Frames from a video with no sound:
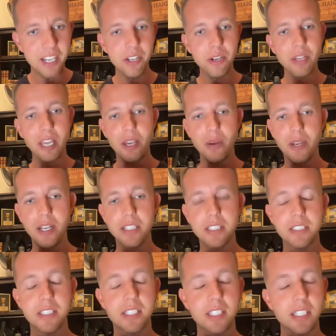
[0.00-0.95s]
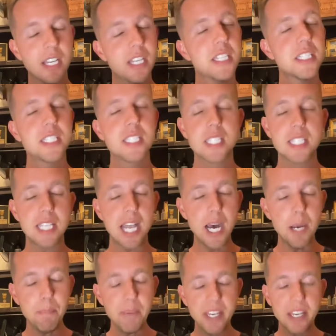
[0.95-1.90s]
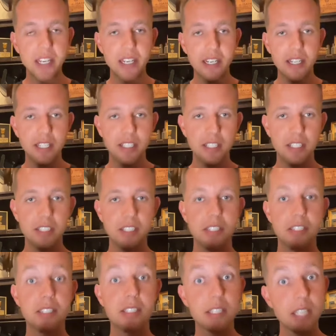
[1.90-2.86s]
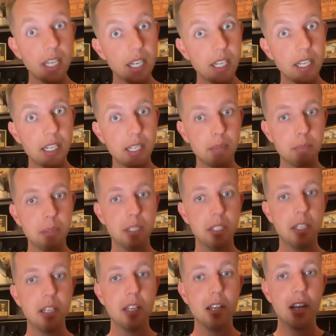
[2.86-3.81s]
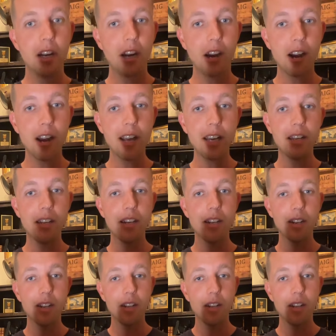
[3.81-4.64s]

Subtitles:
I know, okay, wait. Stop it. Stop. All right.